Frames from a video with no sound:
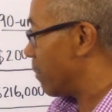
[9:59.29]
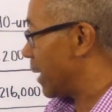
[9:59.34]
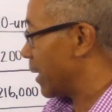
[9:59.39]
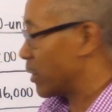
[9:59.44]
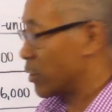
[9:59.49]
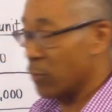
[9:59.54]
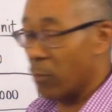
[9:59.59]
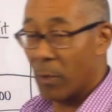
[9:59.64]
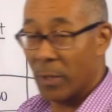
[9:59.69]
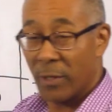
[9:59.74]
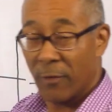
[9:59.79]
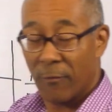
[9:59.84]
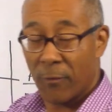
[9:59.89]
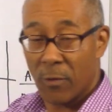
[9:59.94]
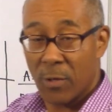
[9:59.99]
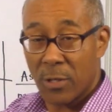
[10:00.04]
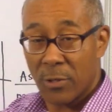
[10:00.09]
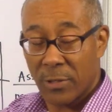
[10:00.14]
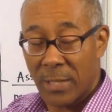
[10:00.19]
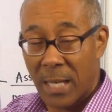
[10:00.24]
by
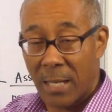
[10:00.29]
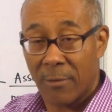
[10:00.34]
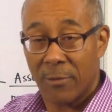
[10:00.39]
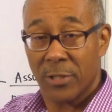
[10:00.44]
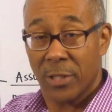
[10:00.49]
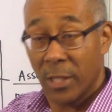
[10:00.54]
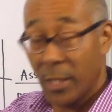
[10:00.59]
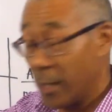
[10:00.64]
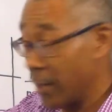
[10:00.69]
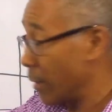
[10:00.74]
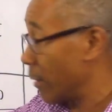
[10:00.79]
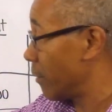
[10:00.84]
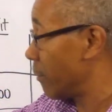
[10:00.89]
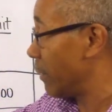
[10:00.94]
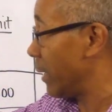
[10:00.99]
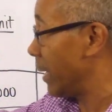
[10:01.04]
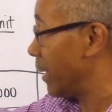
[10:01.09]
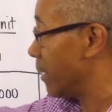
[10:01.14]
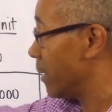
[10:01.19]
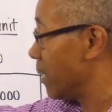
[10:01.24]
twenty-four hundred dollars a
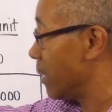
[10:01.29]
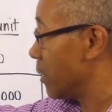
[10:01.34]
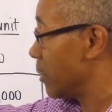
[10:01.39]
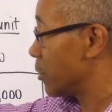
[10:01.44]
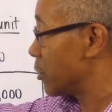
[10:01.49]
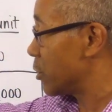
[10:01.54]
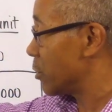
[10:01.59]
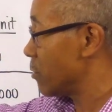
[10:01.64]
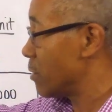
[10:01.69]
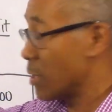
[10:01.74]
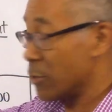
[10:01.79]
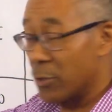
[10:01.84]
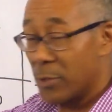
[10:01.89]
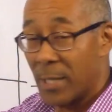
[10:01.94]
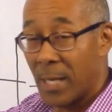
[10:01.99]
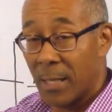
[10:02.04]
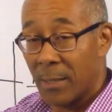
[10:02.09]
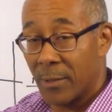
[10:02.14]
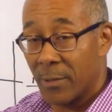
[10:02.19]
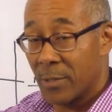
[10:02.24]
year, right? two
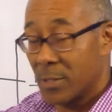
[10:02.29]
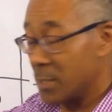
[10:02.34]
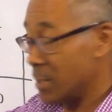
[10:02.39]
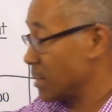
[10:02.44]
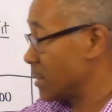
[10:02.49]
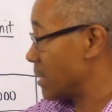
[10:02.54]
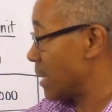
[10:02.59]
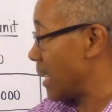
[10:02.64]
hundred dollars